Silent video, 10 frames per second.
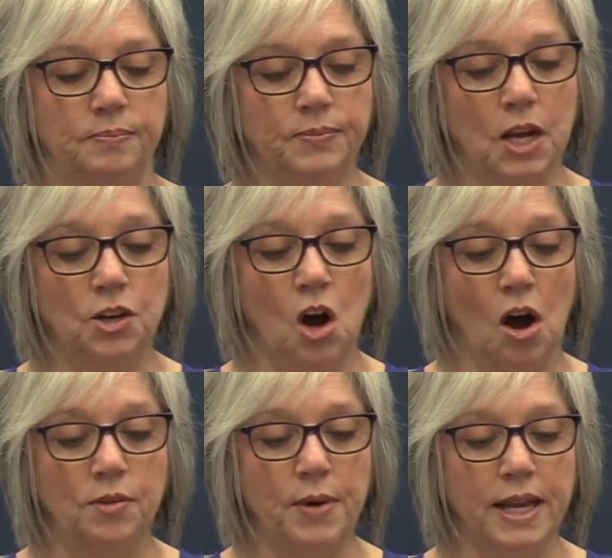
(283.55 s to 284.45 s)

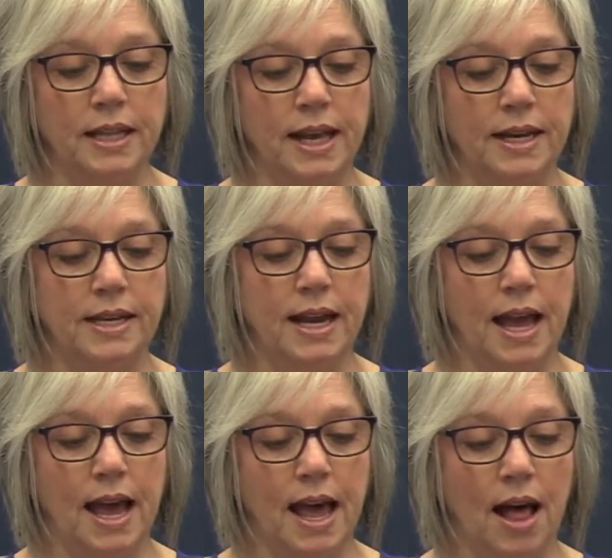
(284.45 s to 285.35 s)
non-regulated
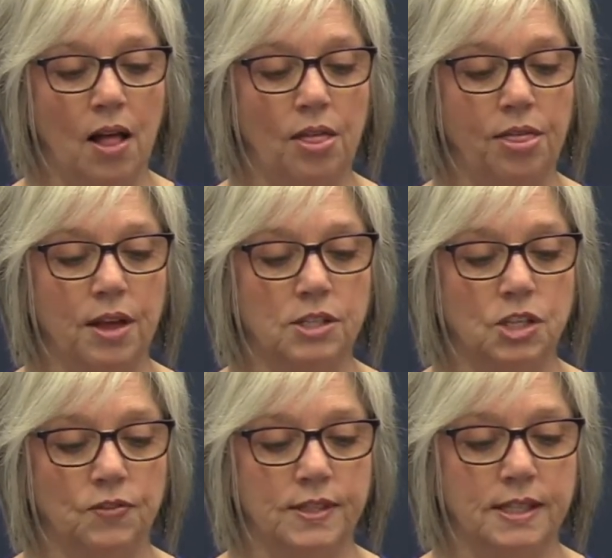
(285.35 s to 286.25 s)
health
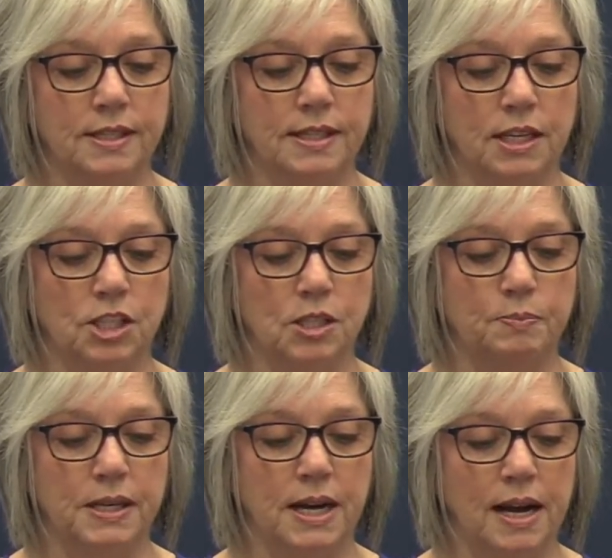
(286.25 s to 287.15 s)
services such as
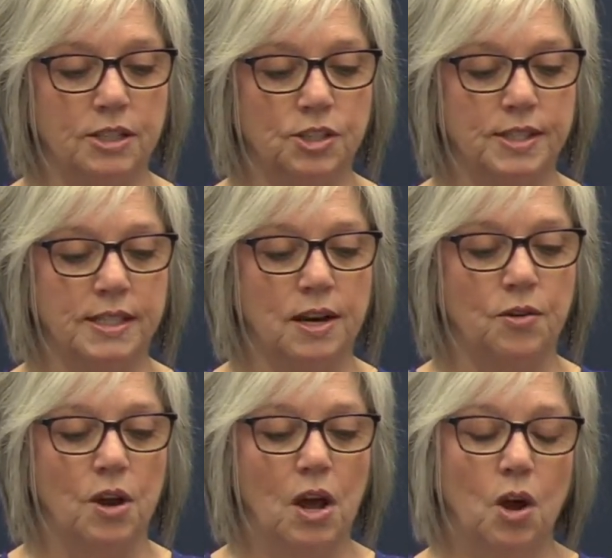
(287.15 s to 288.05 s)
podiatrists and
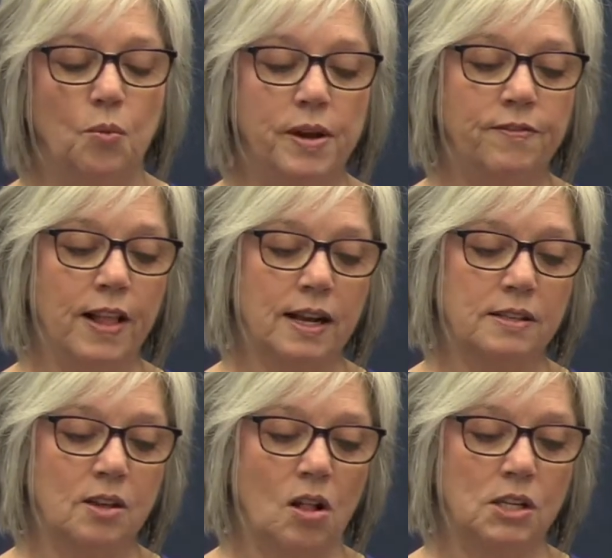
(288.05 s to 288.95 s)

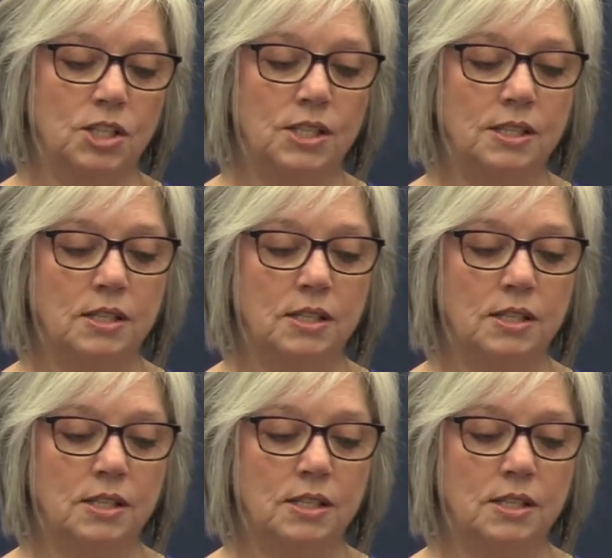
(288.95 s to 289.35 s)
reflexologists